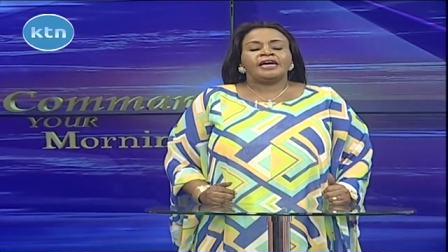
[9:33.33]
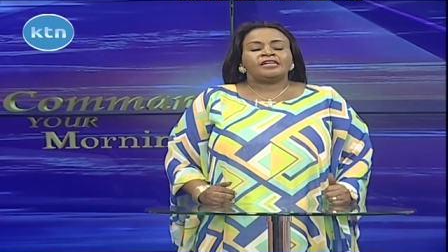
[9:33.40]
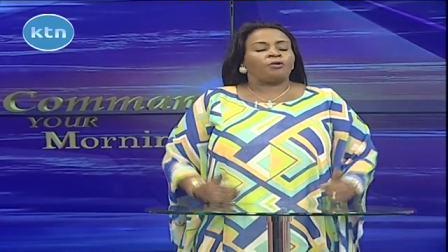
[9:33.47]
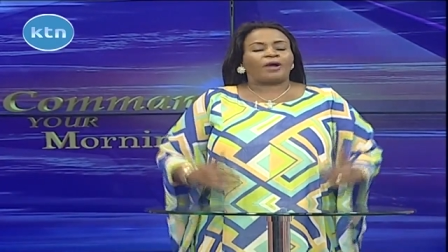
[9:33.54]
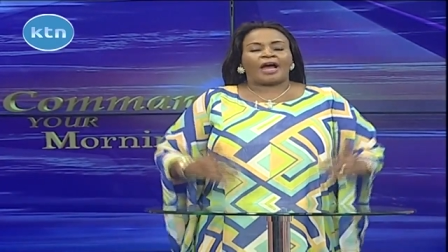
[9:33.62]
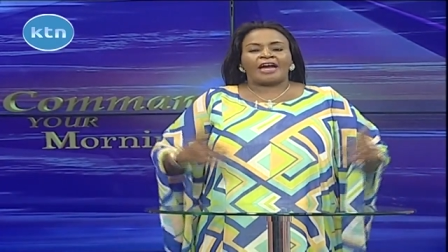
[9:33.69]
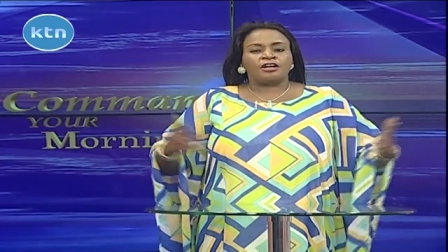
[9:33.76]

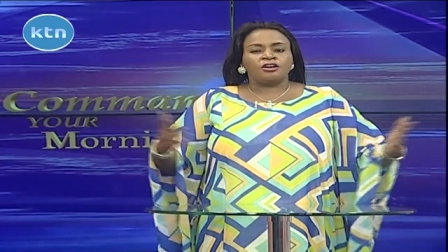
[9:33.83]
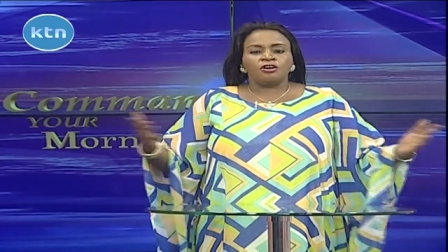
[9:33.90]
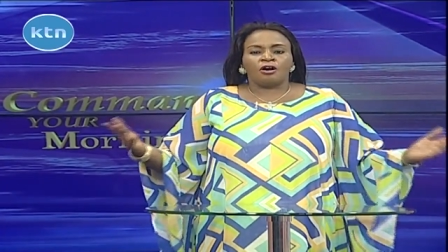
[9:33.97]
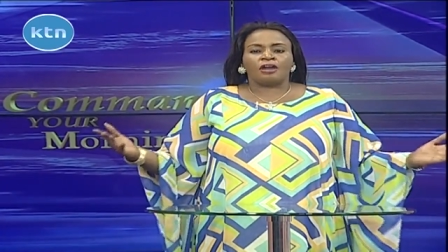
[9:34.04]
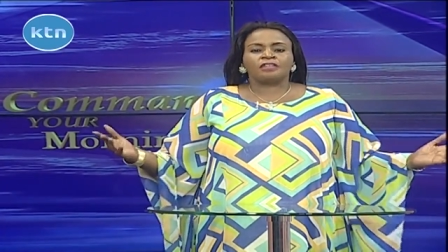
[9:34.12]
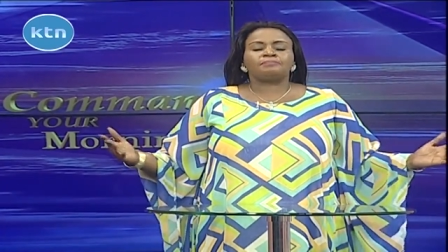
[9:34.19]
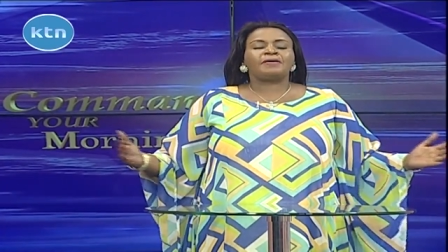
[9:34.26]
You
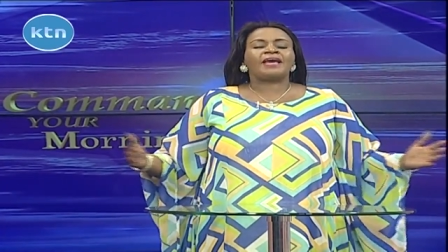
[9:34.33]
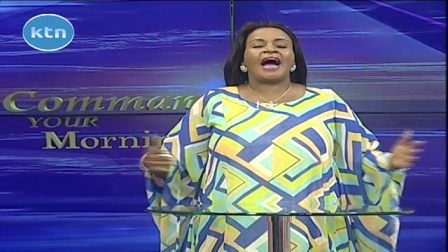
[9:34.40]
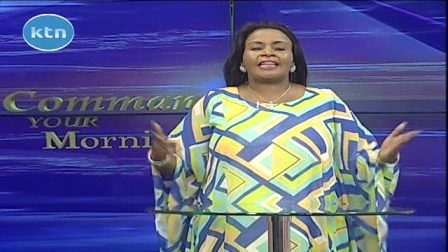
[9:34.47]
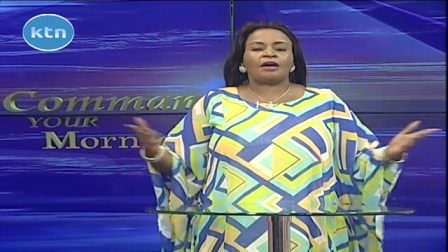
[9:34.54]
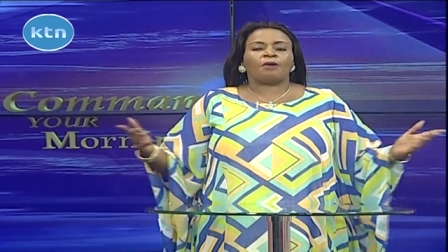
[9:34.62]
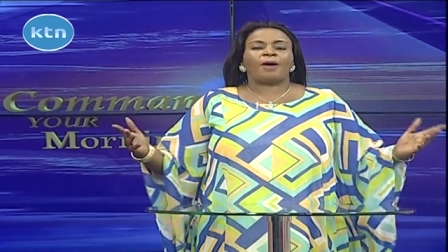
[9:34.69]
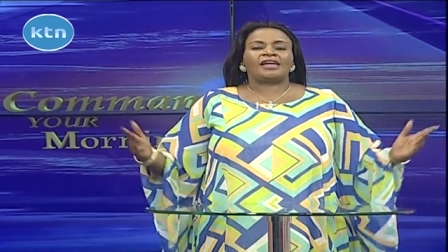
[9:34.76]
cannot be
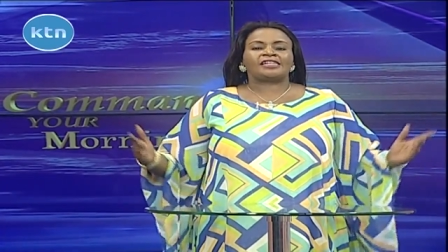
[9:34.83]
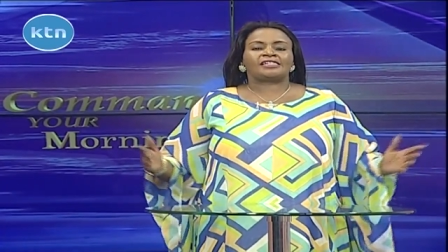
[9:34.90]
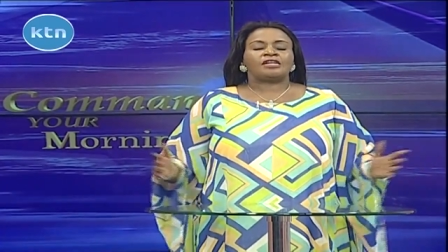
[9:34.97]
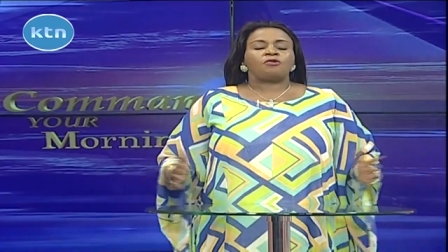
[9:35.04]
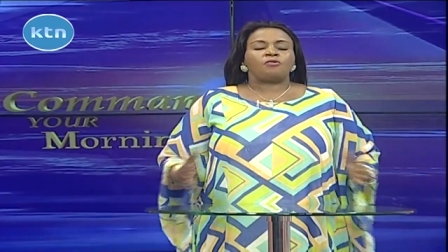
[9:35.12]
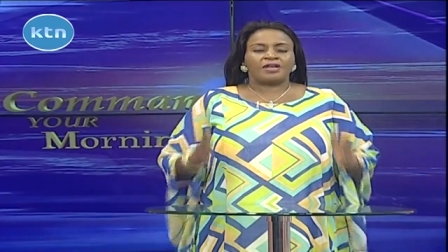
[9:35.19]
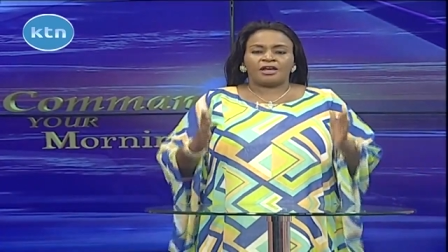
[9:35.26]
otherwise
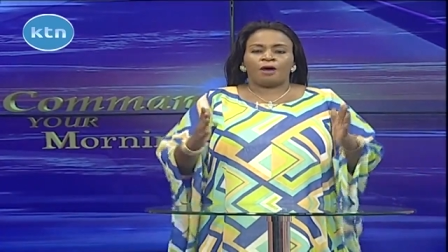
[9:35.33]
with